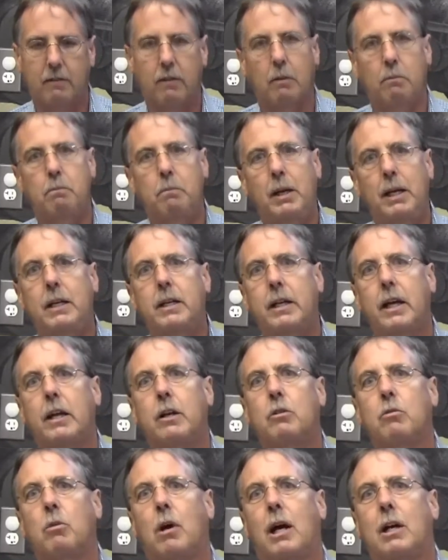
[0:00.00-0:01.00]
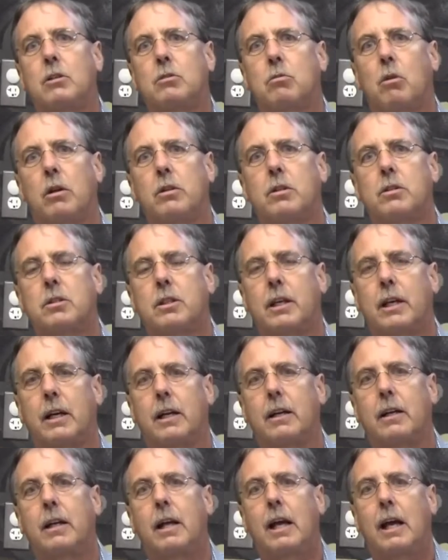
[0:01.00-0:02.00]
of a meat tenderizer on the
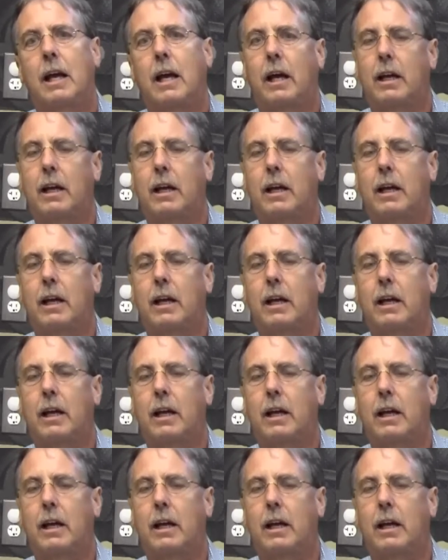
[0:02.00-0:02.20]
skin